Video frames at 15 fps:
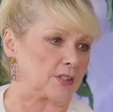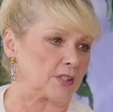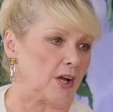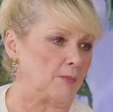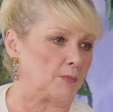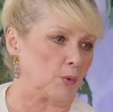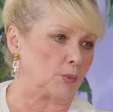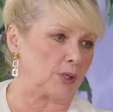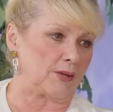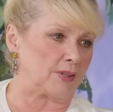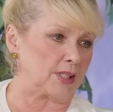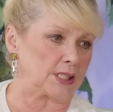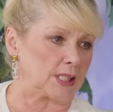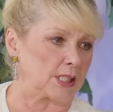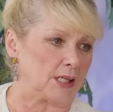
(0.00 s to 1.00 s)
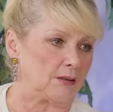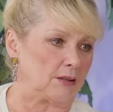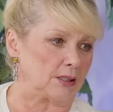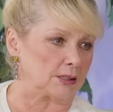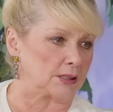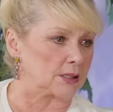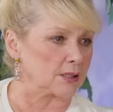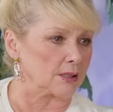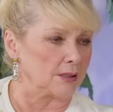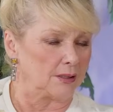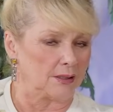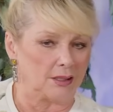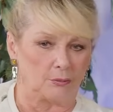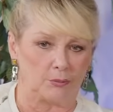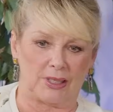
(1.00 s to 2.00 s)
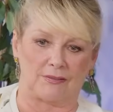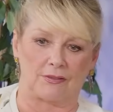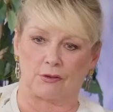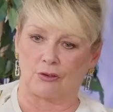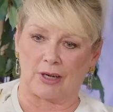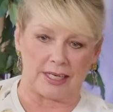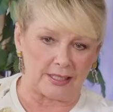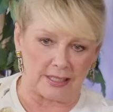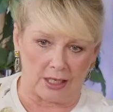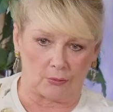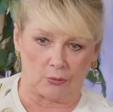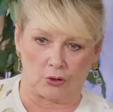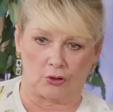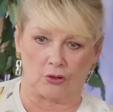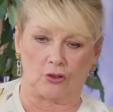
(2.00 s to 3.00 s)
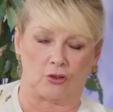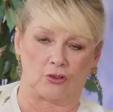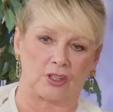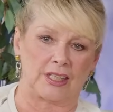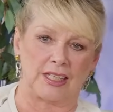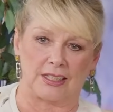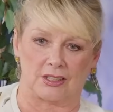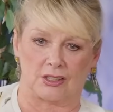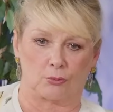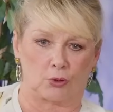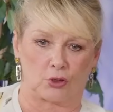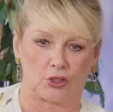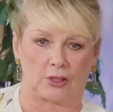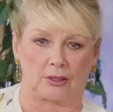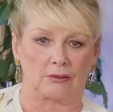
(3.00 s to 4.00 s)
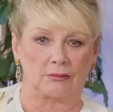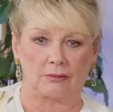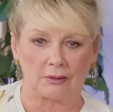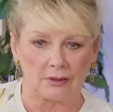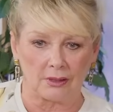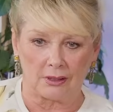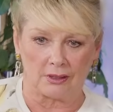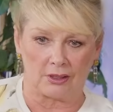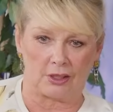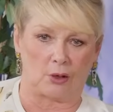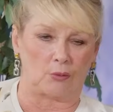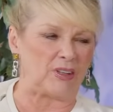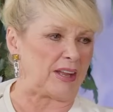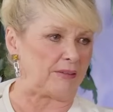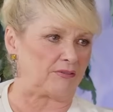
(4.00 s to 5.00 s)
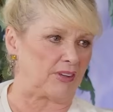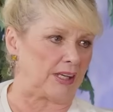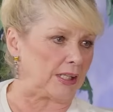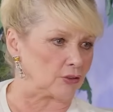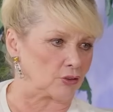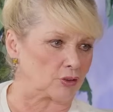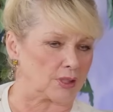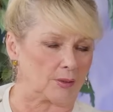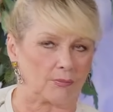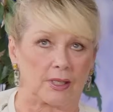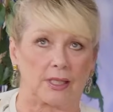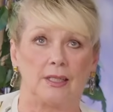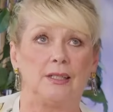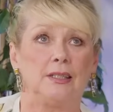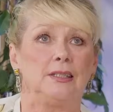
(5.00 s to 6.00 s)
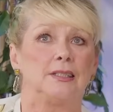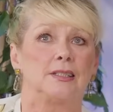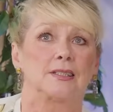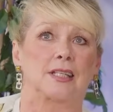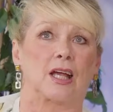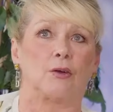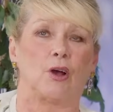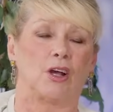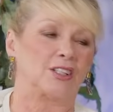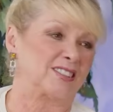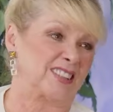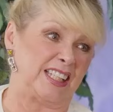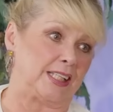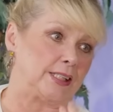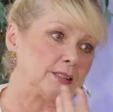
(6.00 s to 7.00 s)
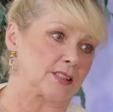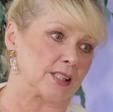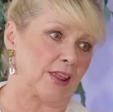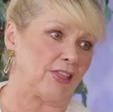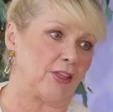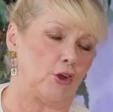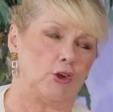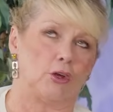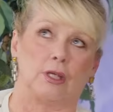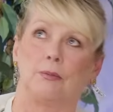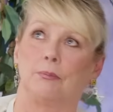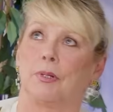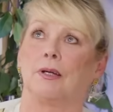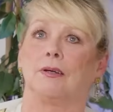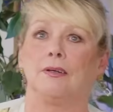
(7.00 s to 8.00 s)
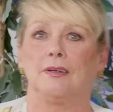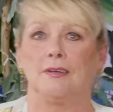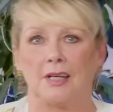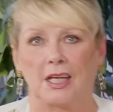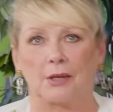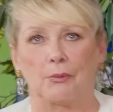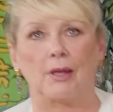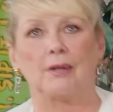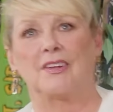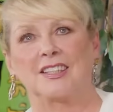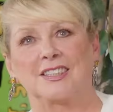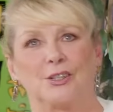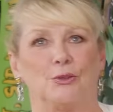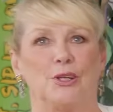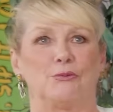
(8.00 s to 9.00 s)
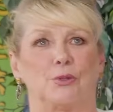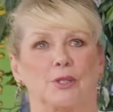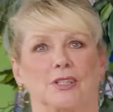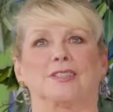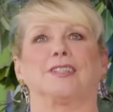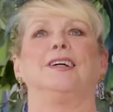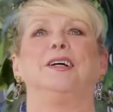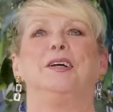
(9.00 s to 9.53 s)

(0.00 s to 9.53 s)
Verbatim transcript: the time that we have our dinner and we have the radio on, or the kids are watching, you know, Netflix or something. So us kids, they're thirty, but anyway, they still live with us.